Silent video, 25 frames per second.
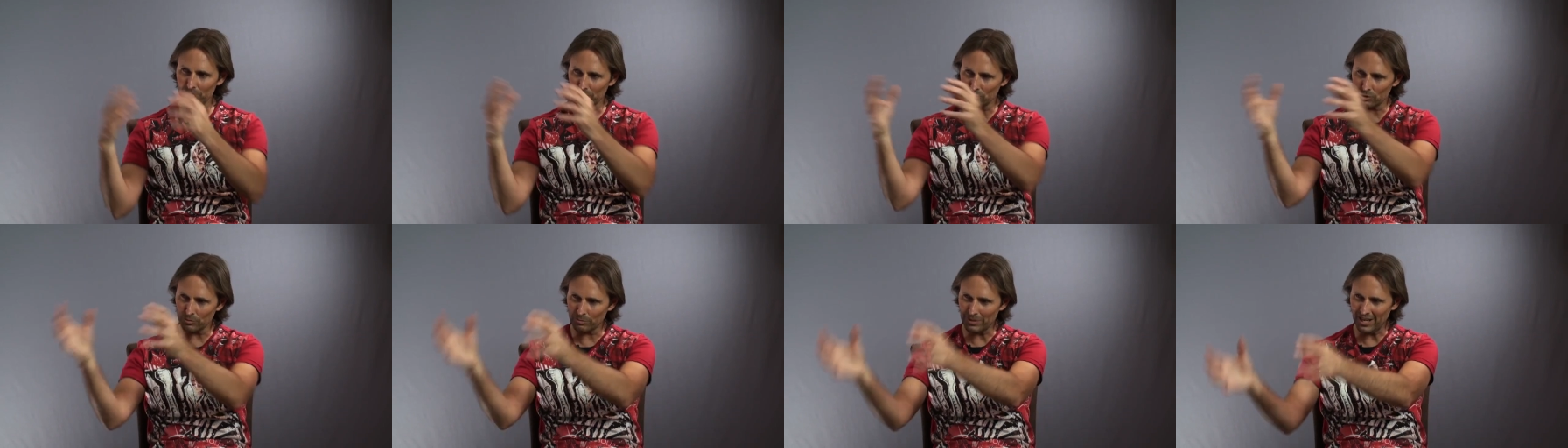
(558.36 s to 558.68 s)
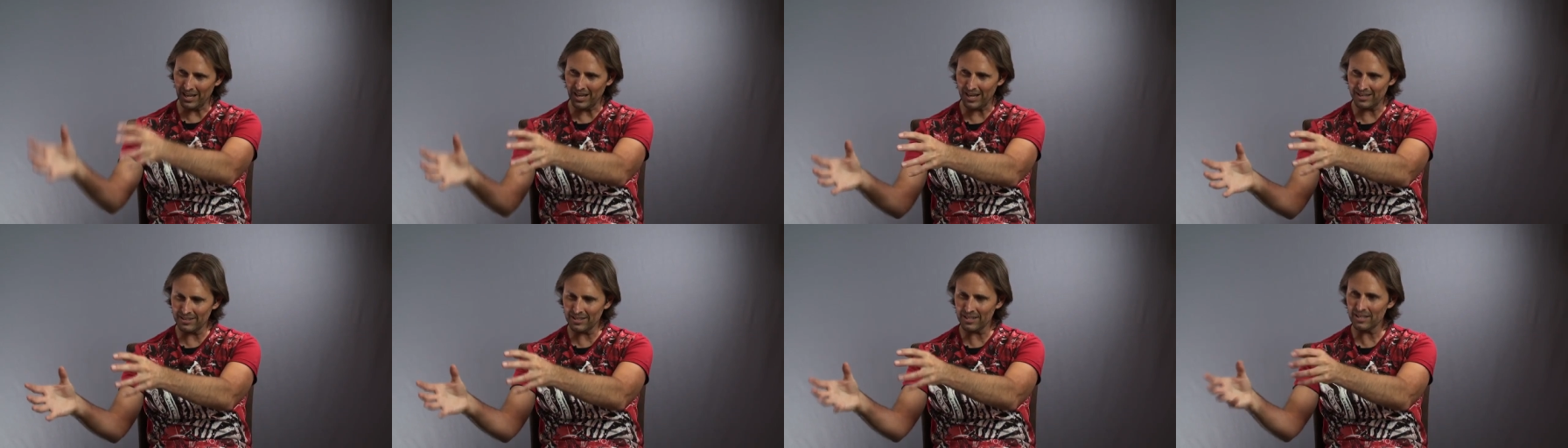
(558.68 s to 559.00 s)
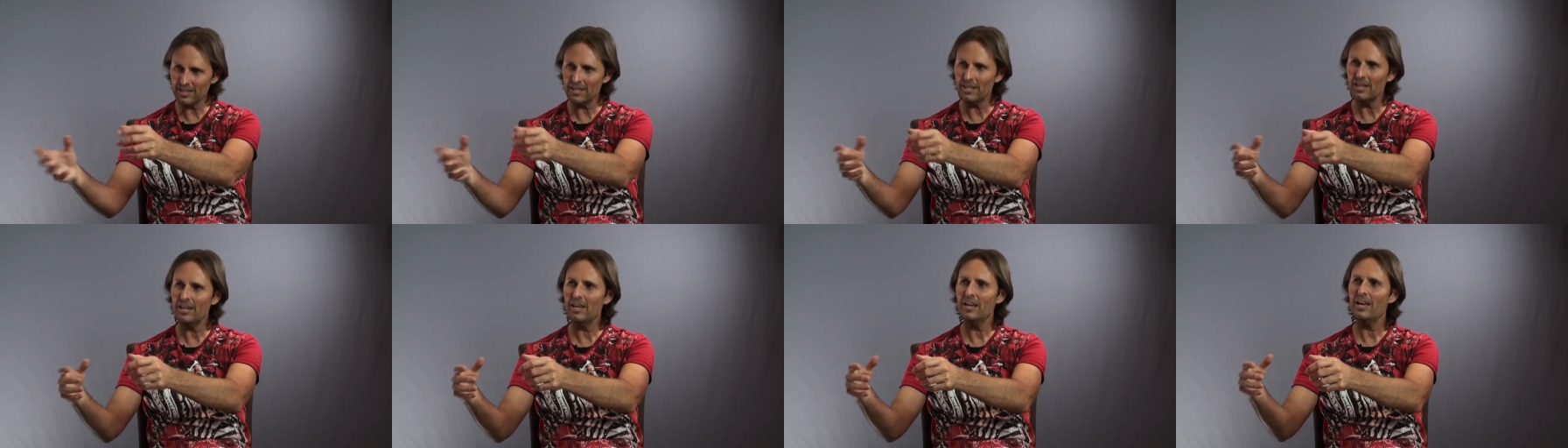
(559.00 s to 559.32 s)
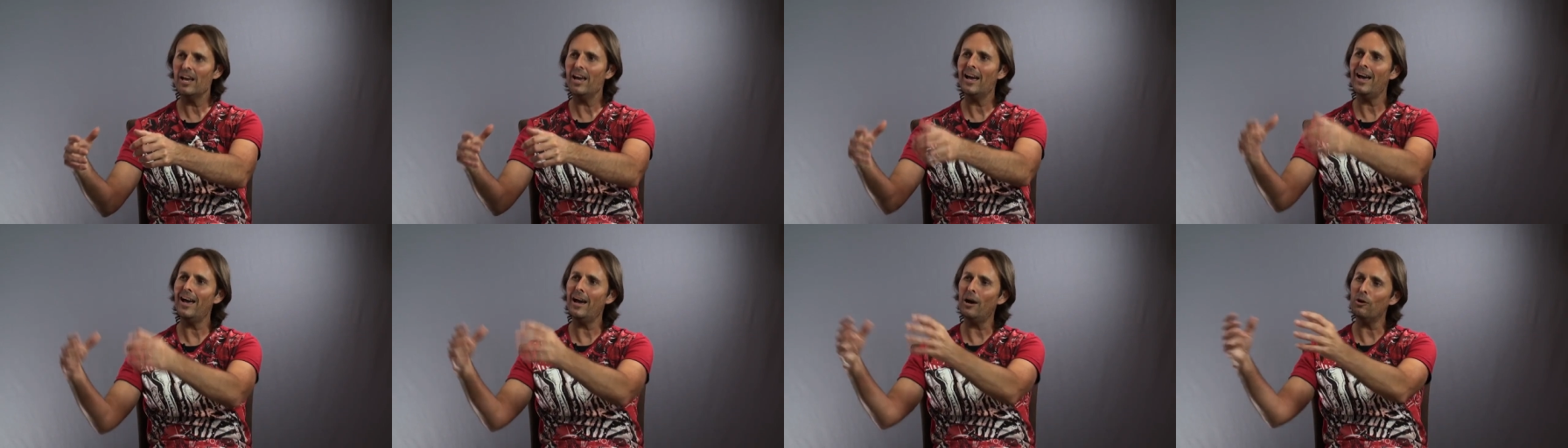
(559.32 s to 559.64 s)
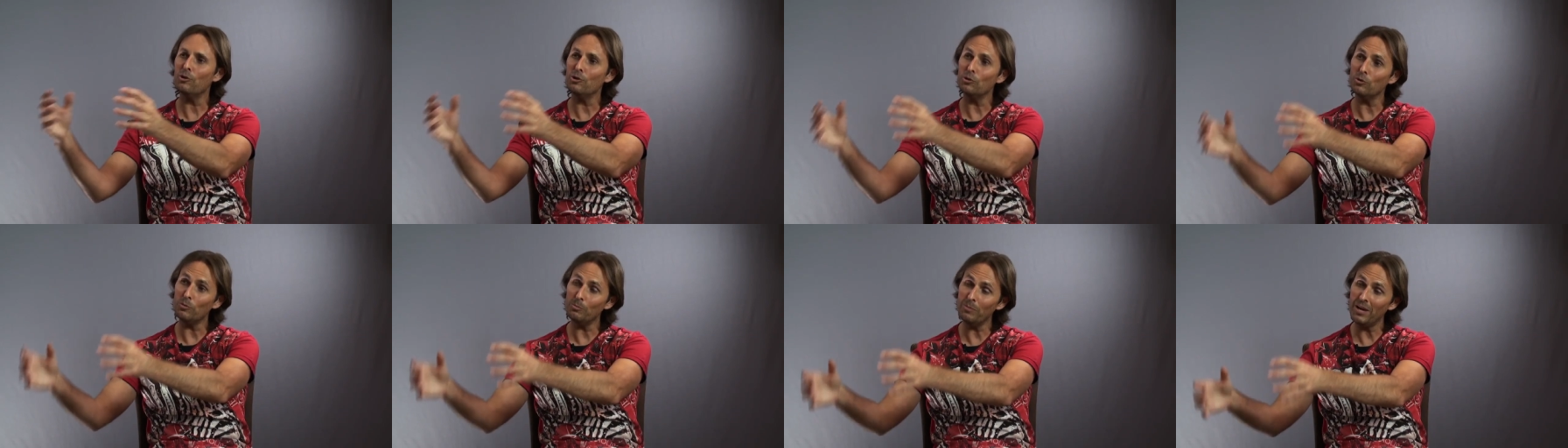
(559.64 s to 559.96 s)
your partner,
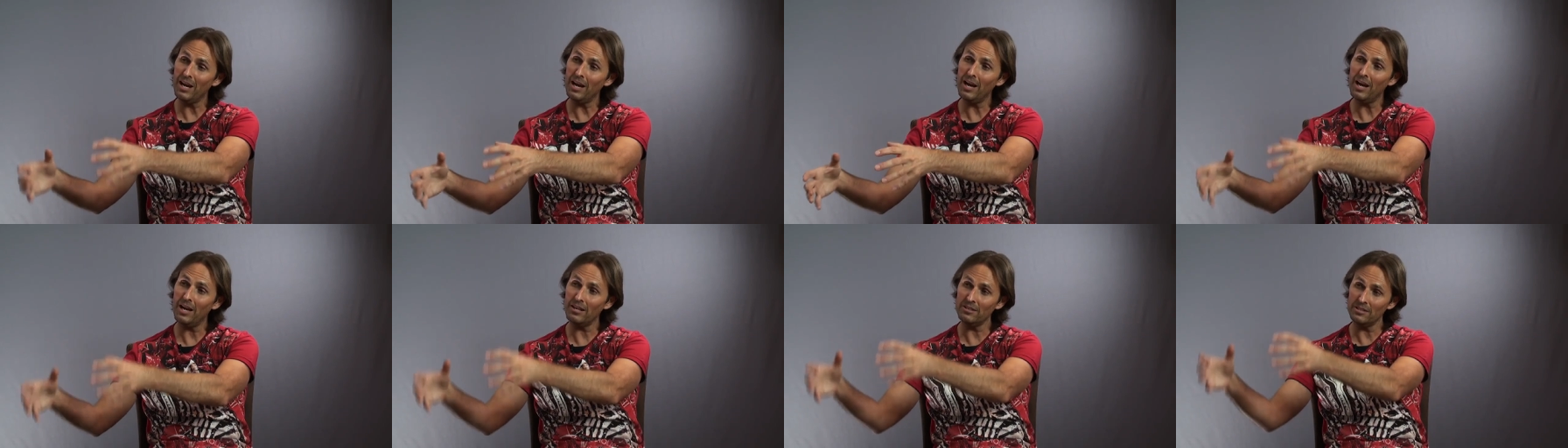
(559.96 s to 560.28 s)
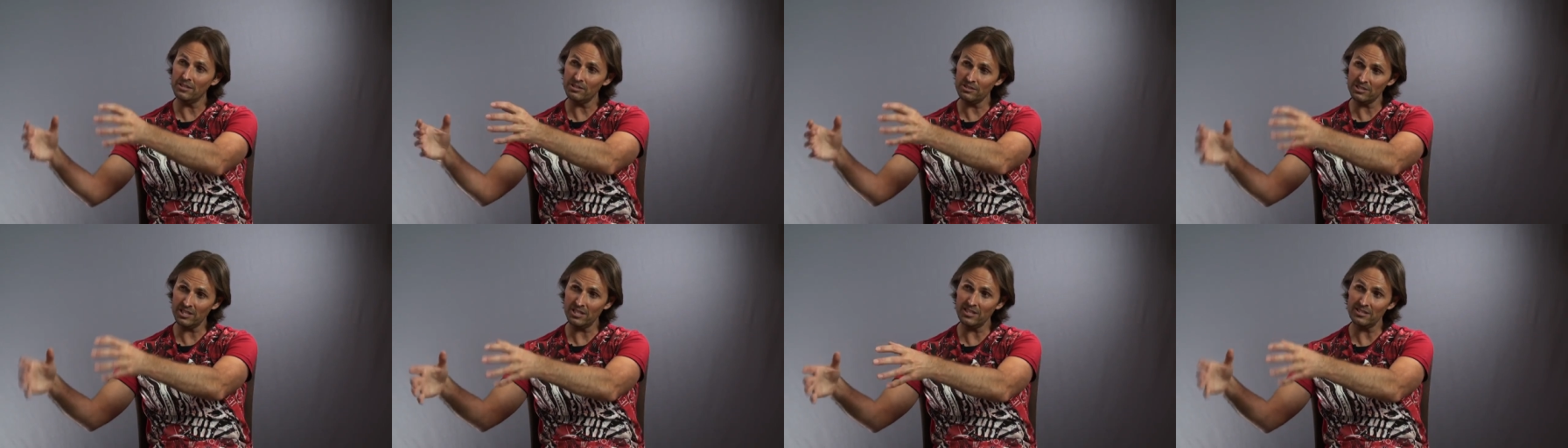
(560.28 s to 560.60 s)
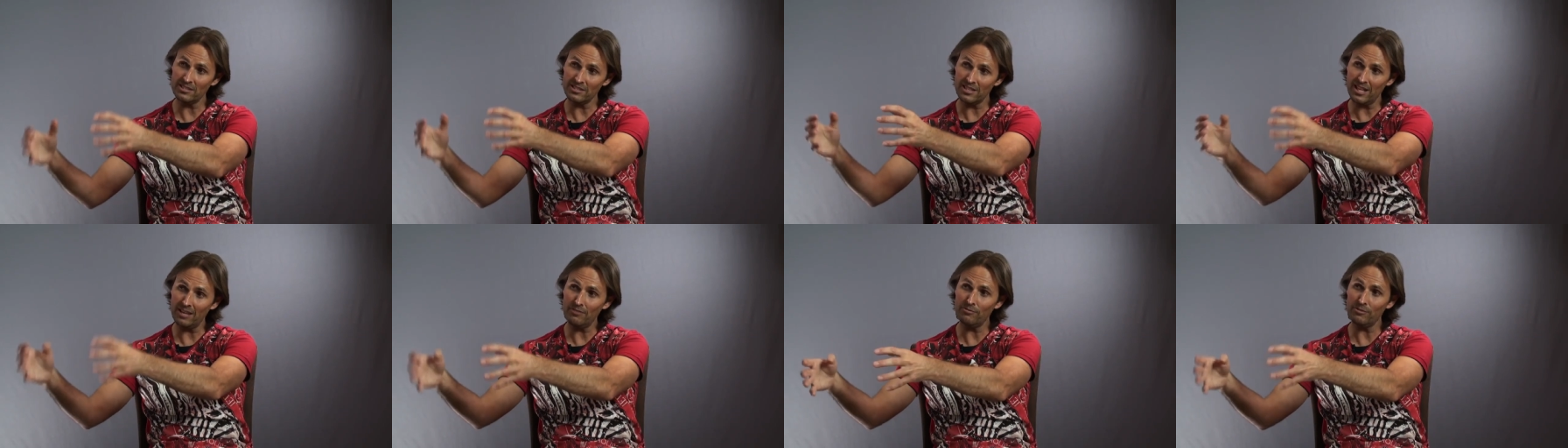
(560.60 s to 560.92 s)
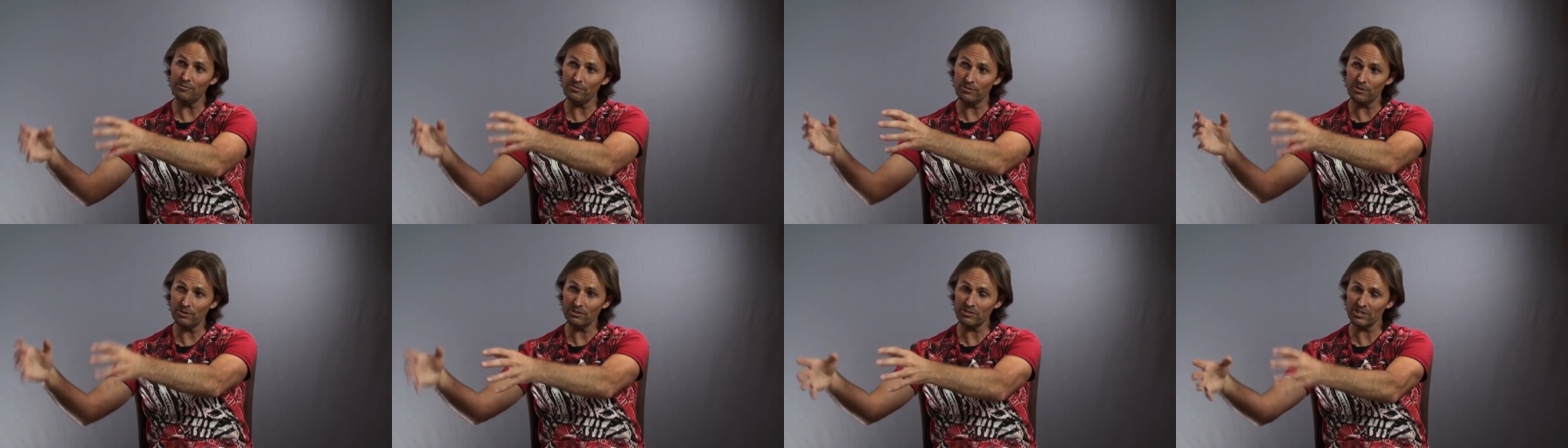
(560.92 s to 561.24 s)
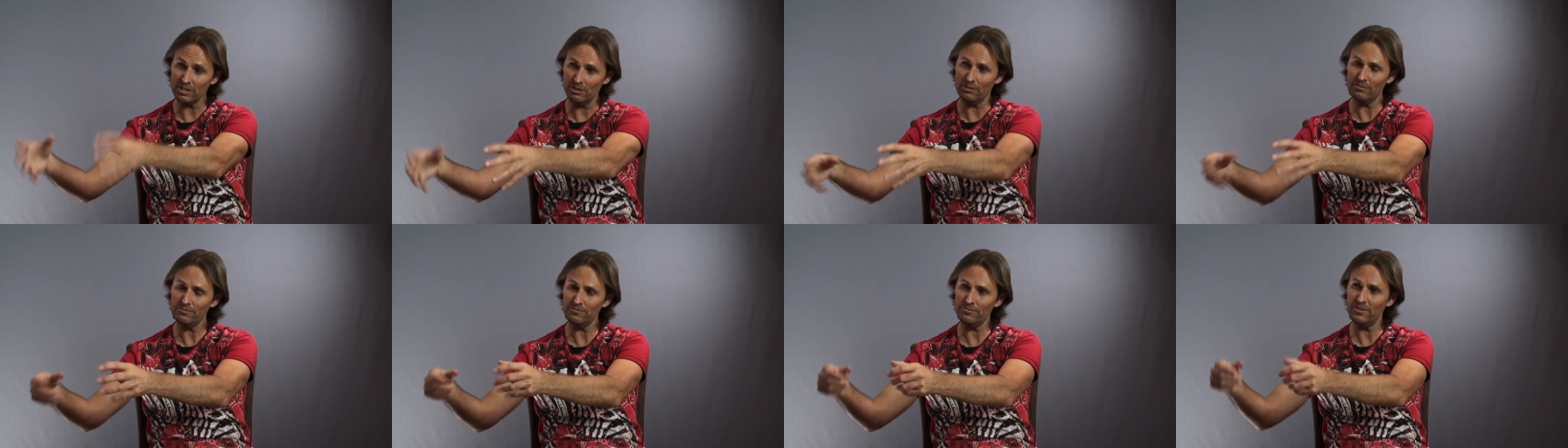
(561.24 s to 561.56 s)
how your partner sees love of
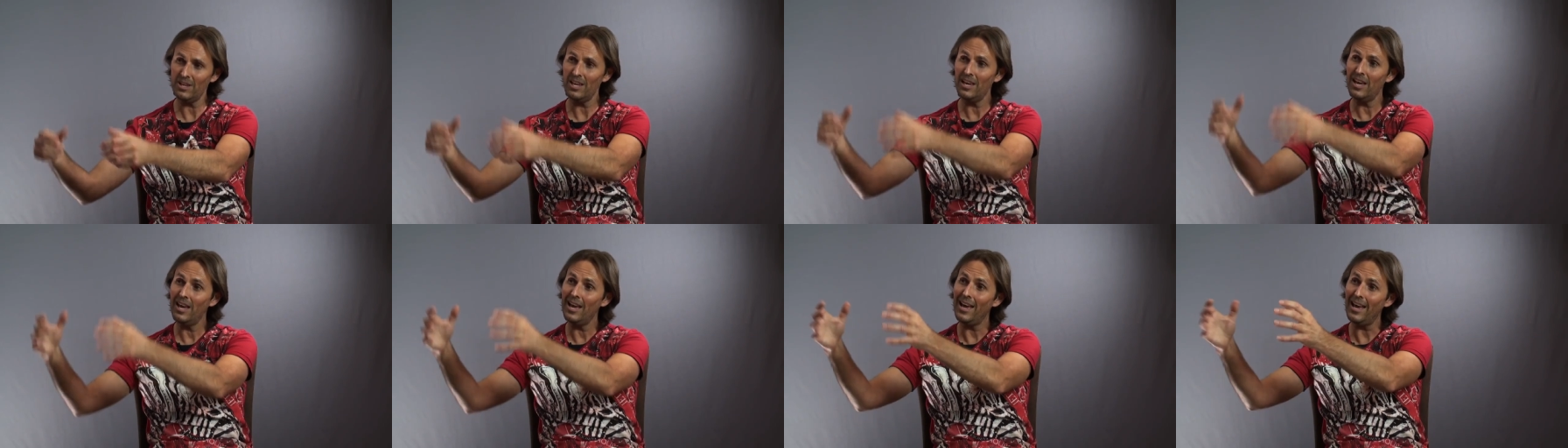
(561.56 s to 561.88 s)
herself,